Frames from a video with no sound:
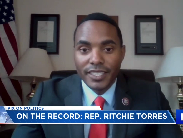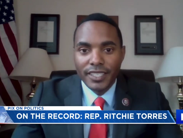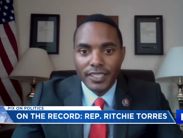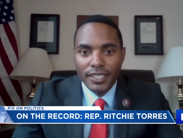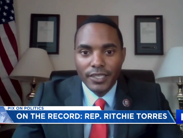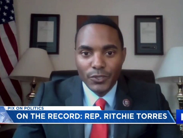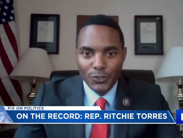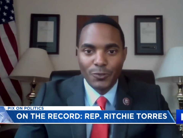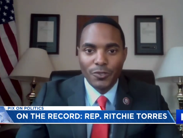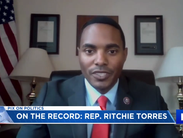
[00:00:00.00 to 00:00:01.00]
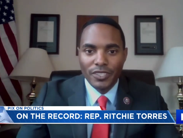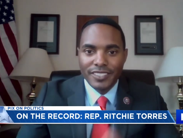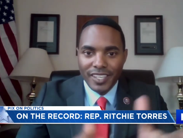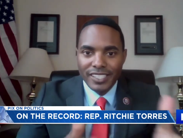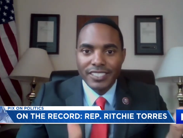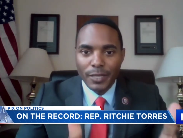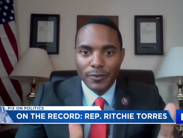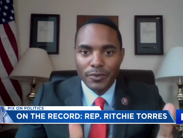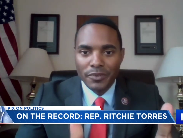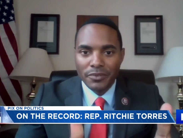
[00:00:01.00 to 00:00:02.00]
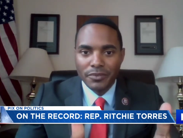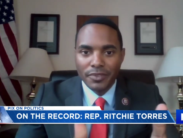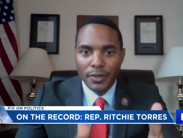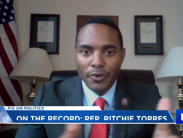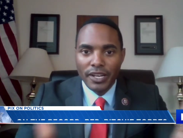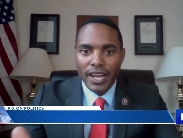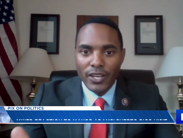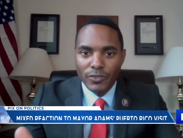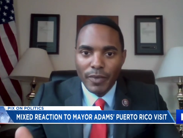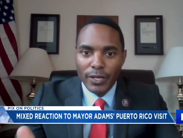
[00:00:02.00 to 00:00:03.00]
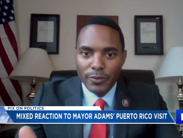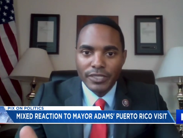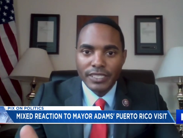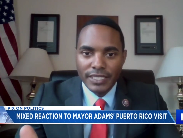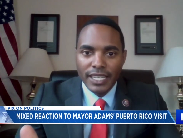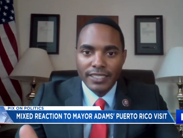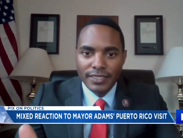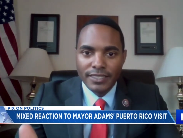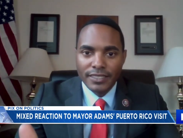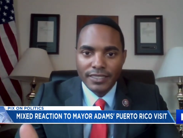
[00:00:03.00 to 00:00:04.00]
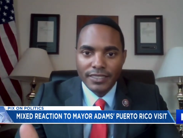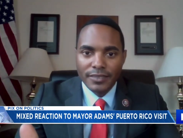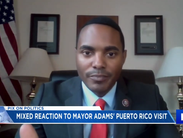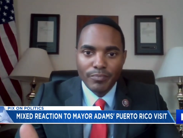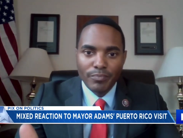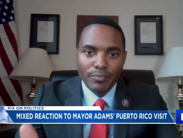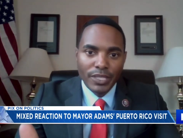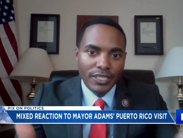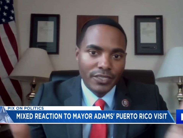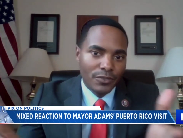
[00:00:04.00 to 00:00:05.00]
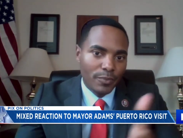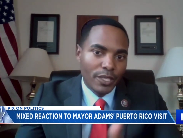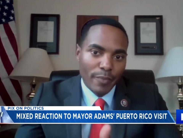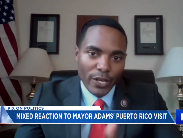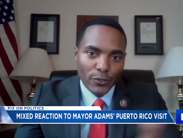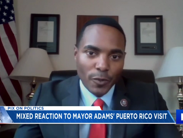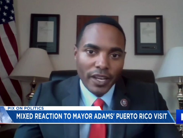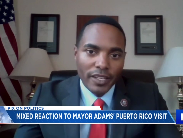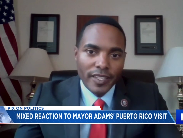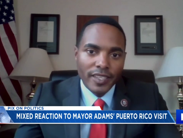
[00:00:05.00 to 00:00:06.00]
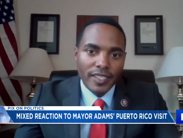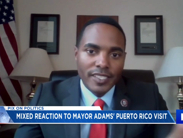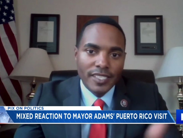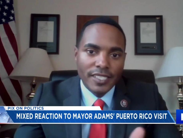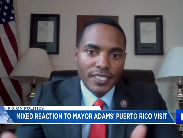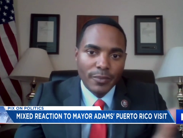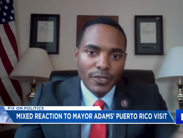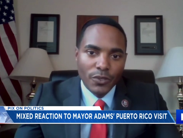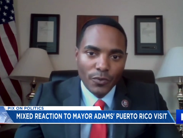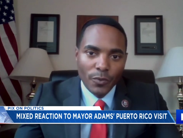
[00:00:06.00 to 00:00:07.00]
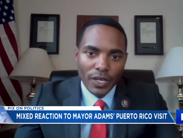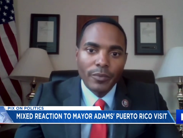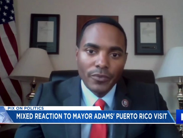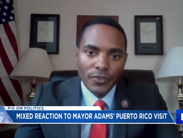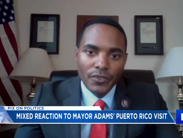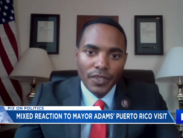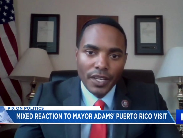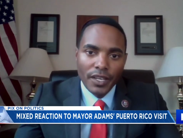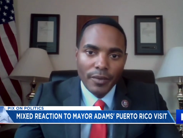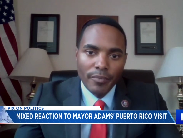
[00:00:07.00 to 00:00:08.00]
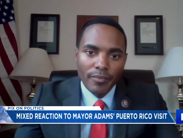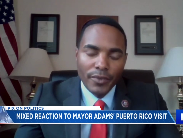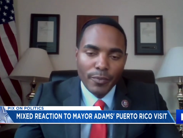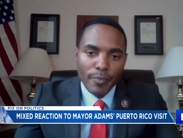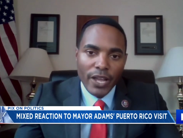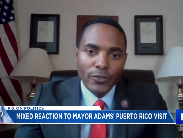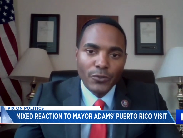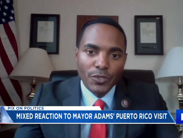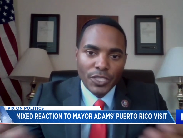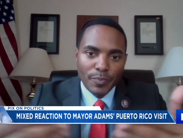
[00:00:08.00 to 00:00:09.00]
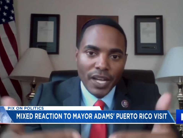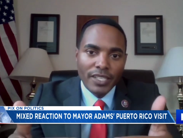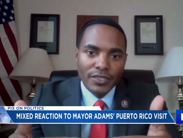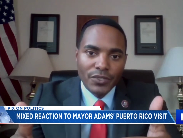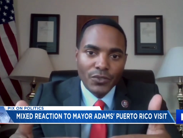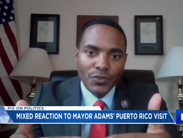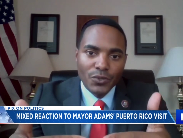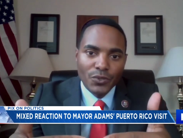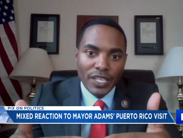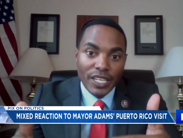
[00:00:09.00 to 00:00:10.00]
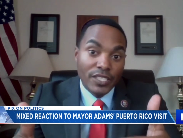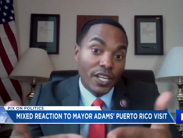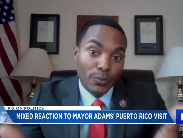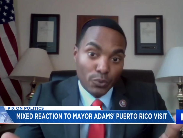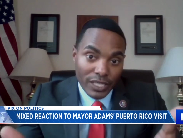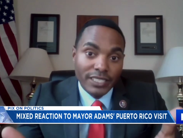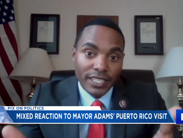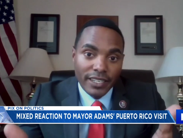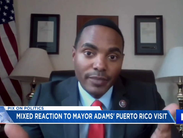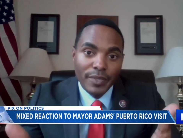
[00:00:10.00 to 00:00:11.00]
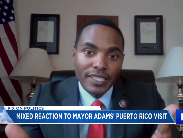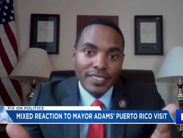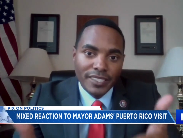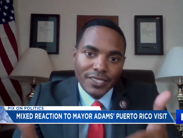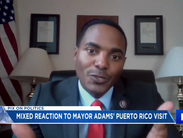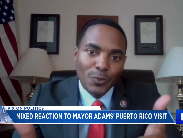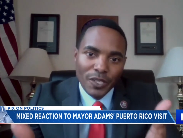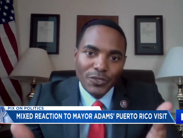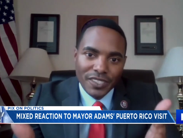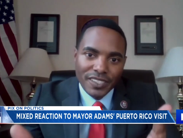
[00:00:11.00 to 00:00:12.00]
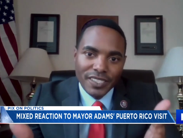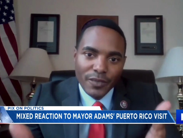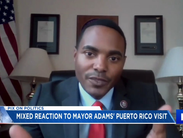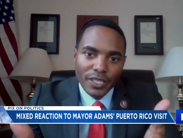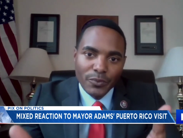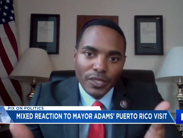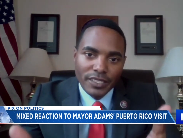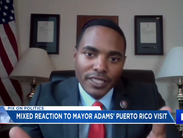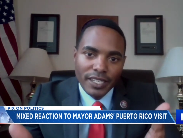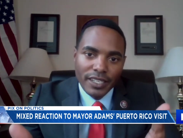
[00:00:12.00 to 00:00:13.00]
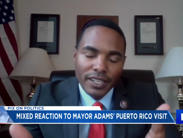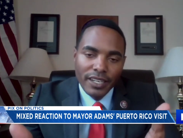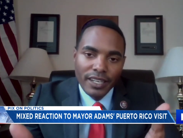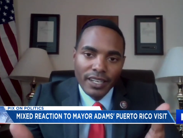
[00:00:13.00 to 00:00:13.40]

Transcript: Like, it, it is true that it's unacceptable that we're going to house migrants in tents. But it's but the mayor's right that the system is overwhelmed. Um, the mayor's response is unprecedented because the situation itself is unprecedented.